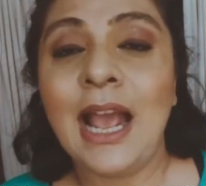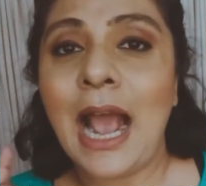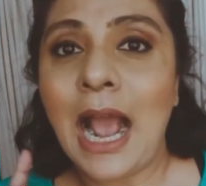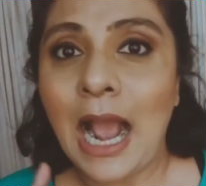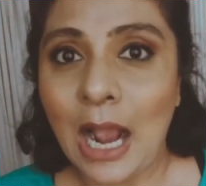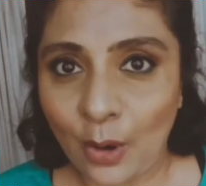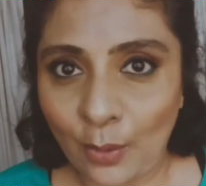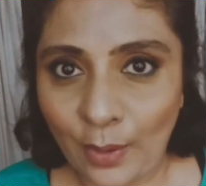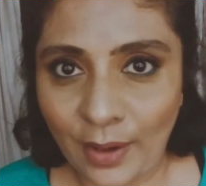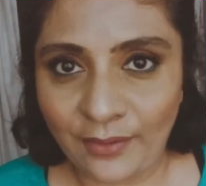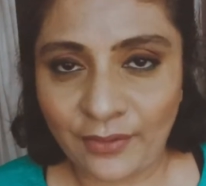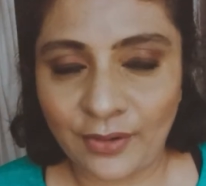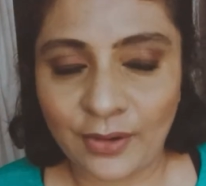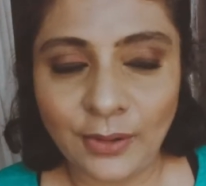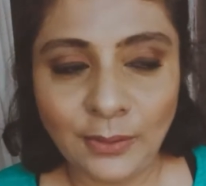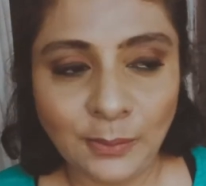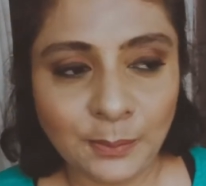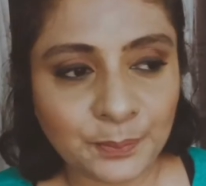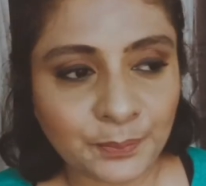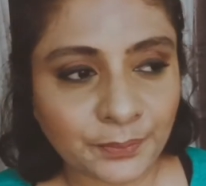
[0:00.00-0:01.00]

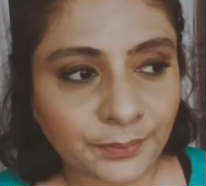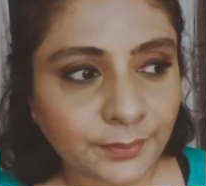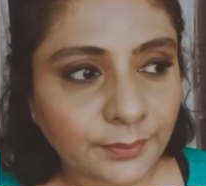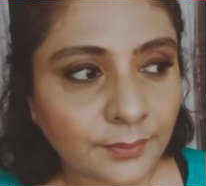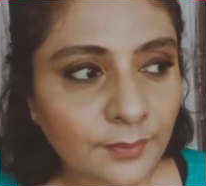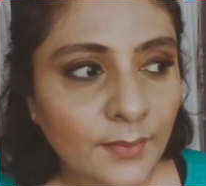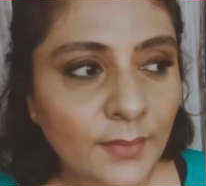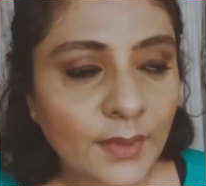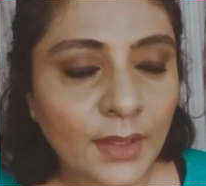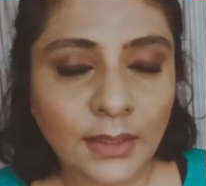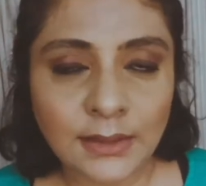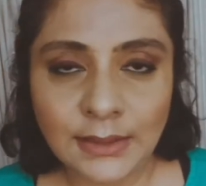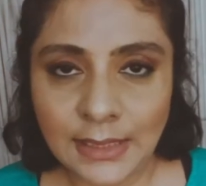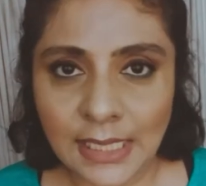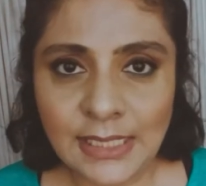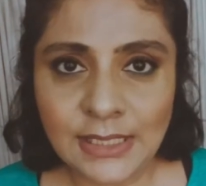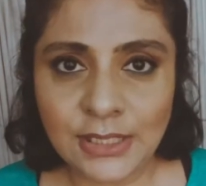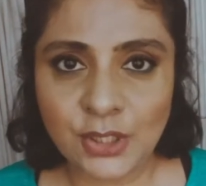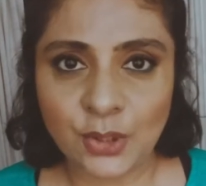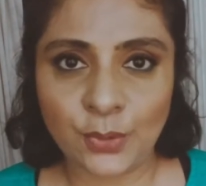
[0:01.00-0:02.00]
However,
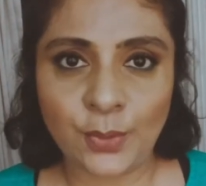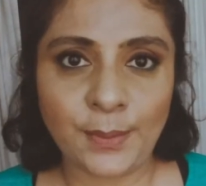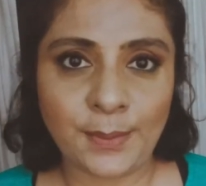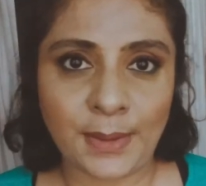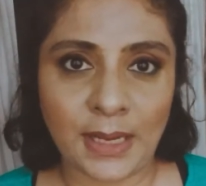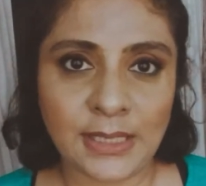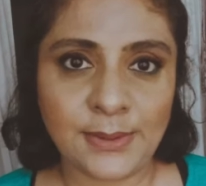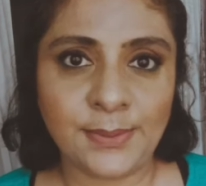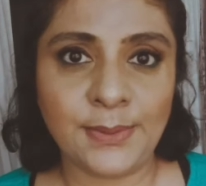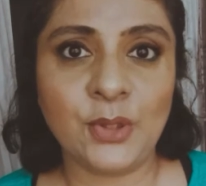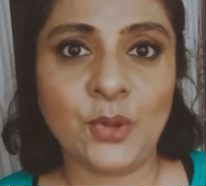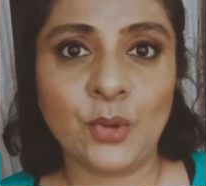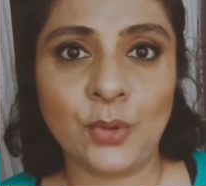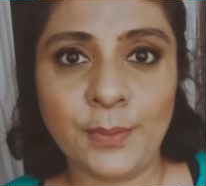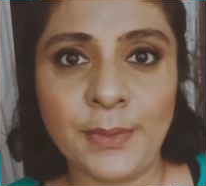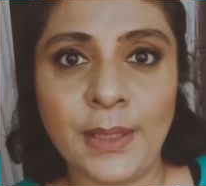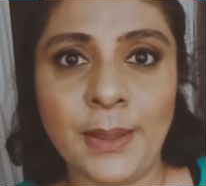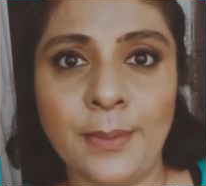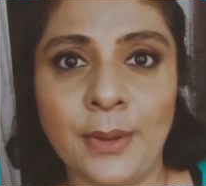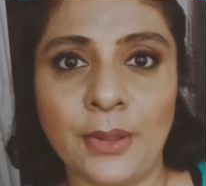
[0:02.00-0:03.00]
last year when my husband told
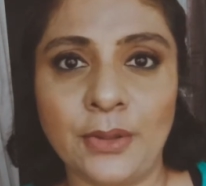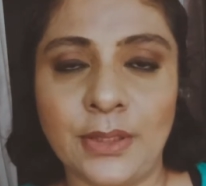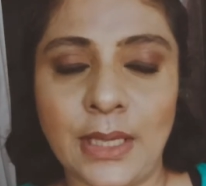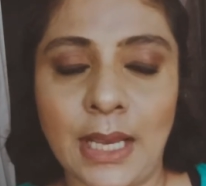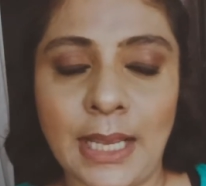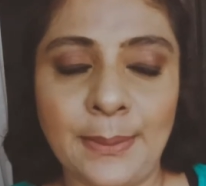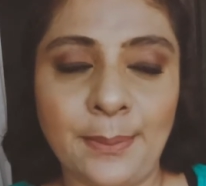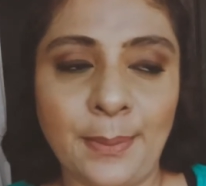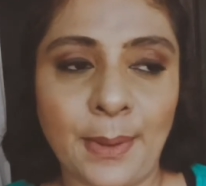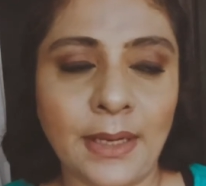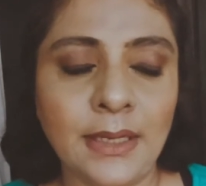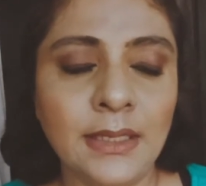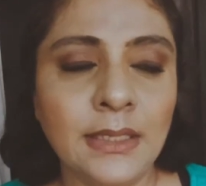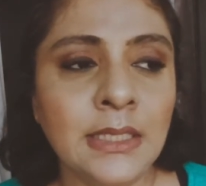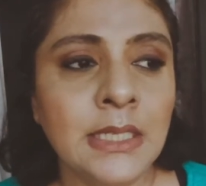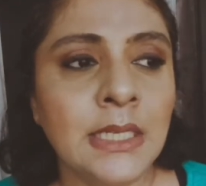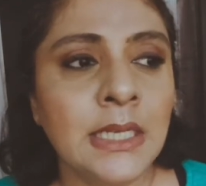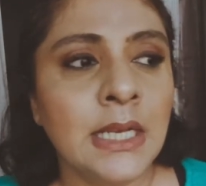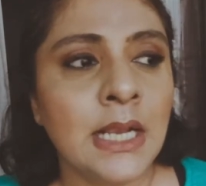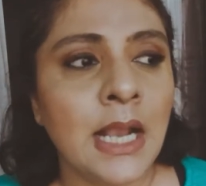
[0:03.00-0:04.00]
me about the iPad,
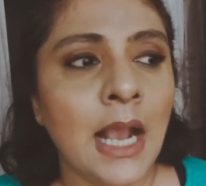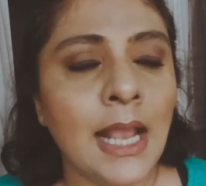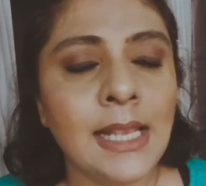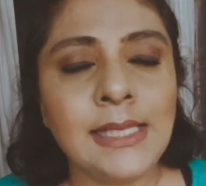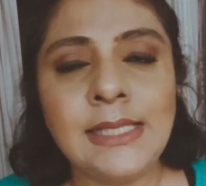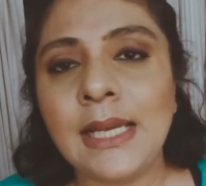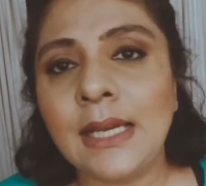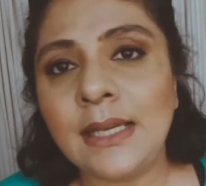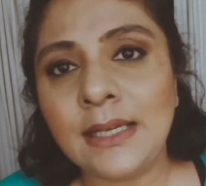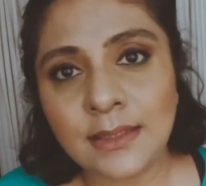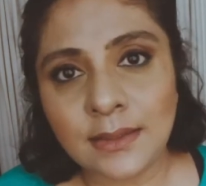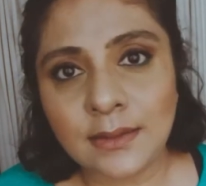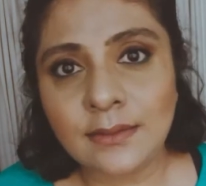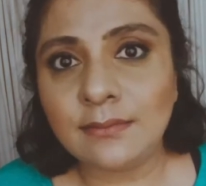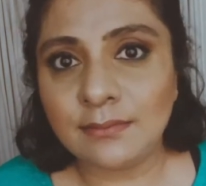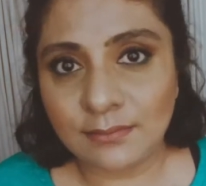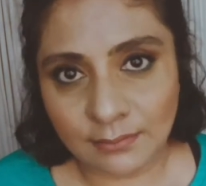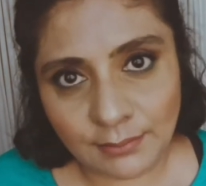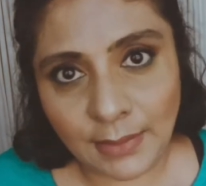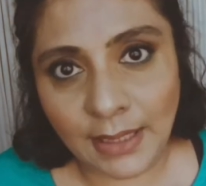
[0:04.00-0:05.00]
I started
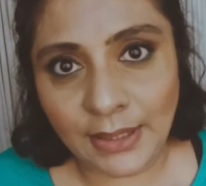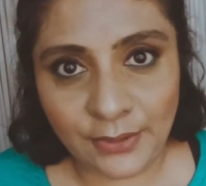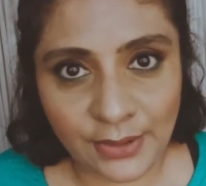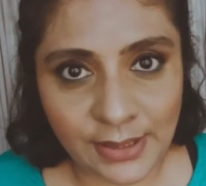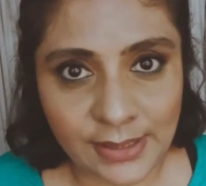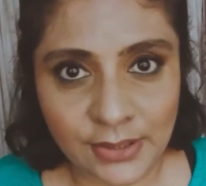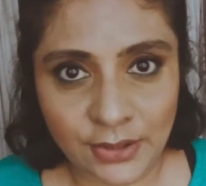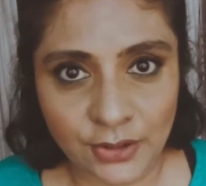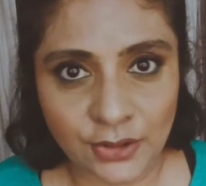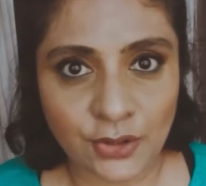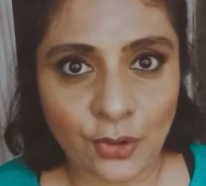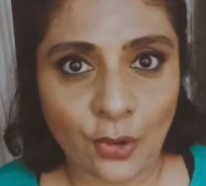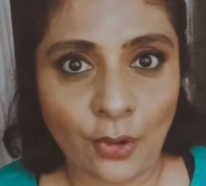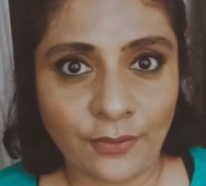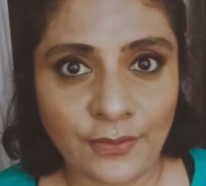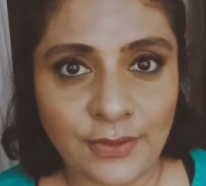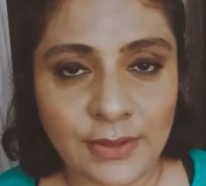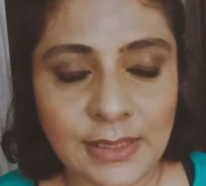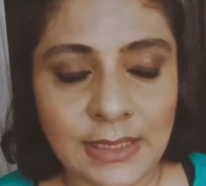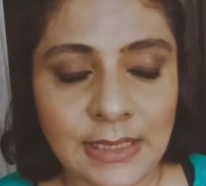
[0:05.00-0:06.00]
my research,
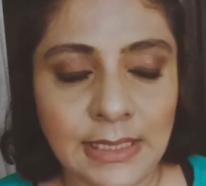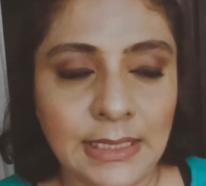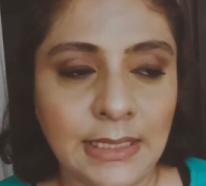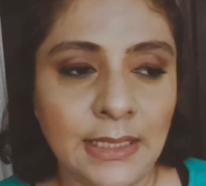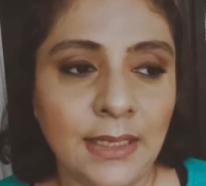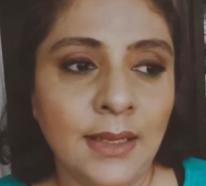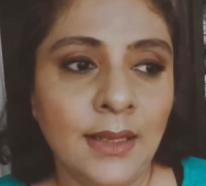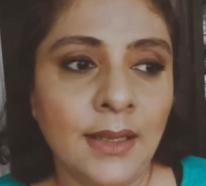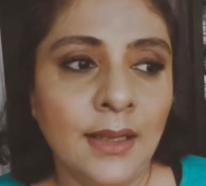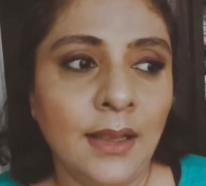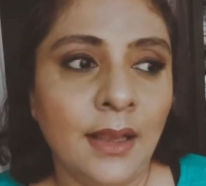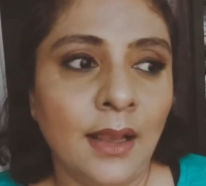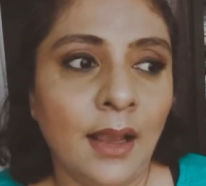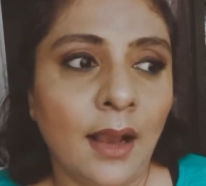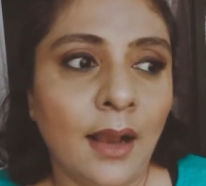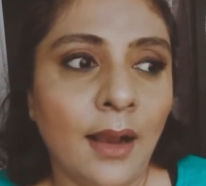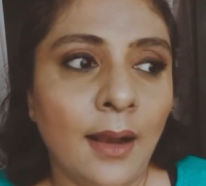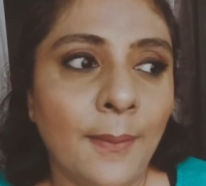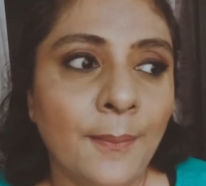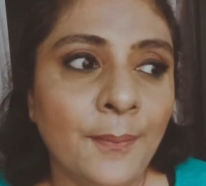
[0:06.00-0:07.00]
obviously,
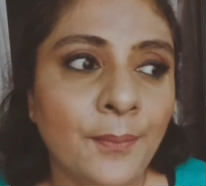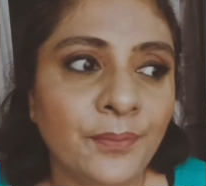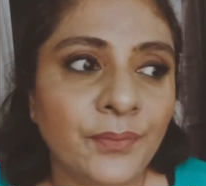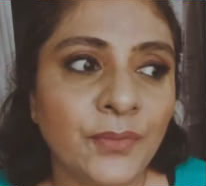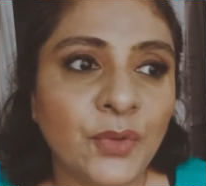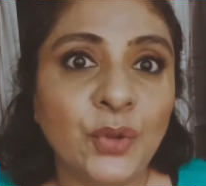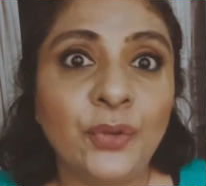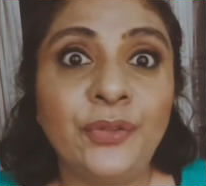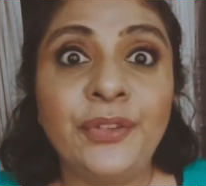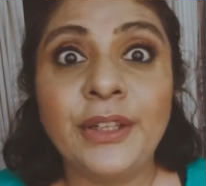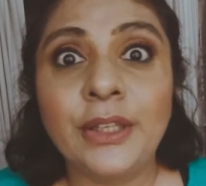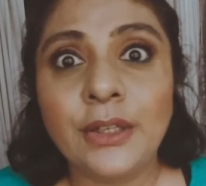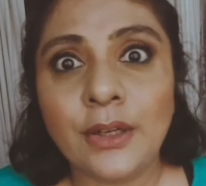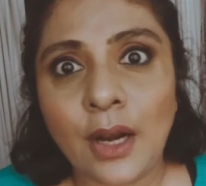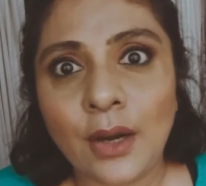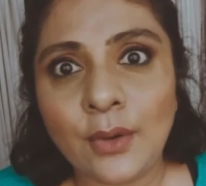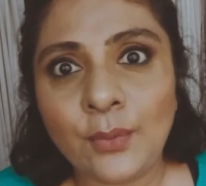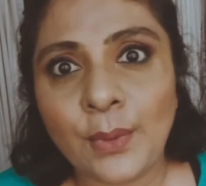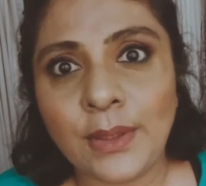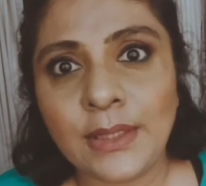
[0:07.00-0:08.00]
to figure
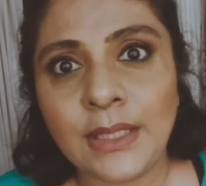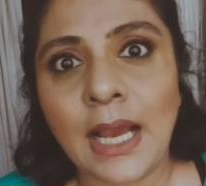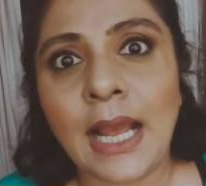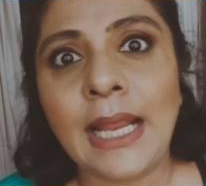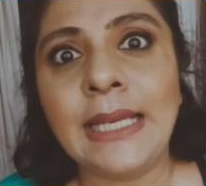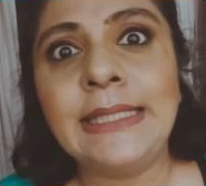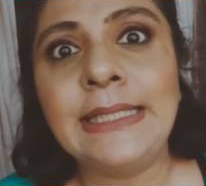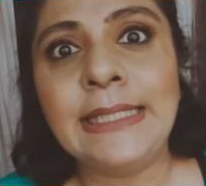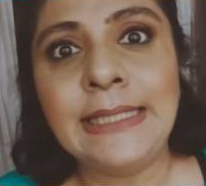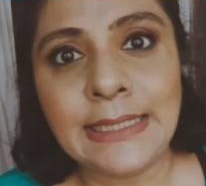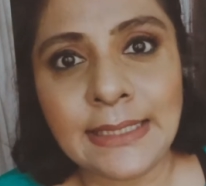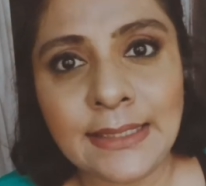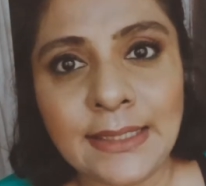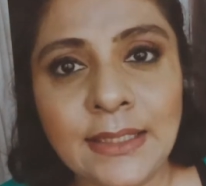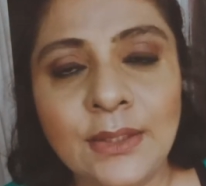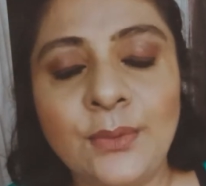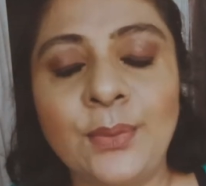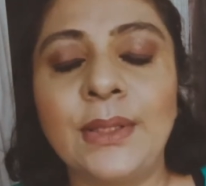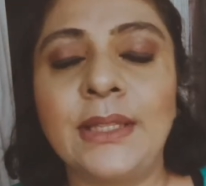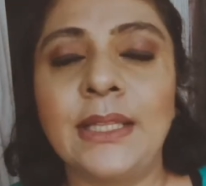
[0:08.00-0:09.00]
out whether I needed
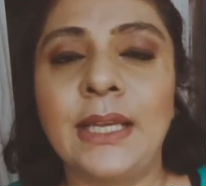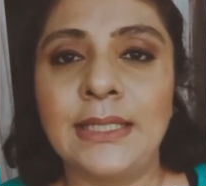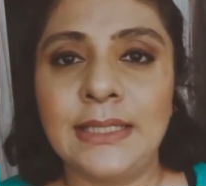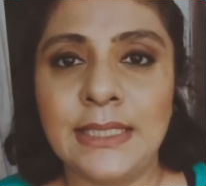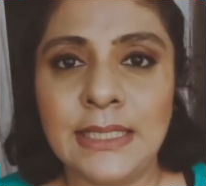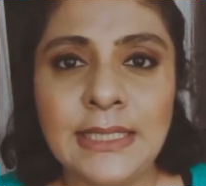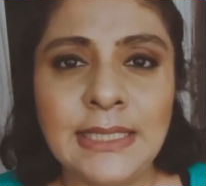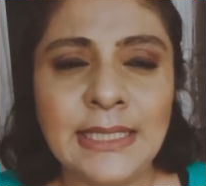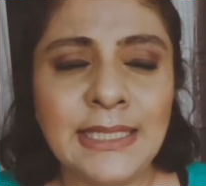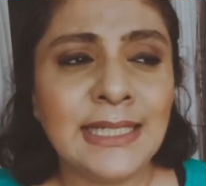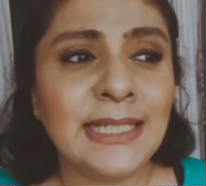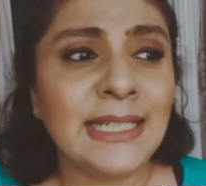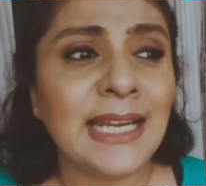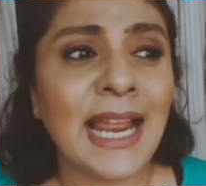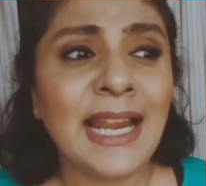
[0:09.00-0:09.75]
it, whether I didn't need it.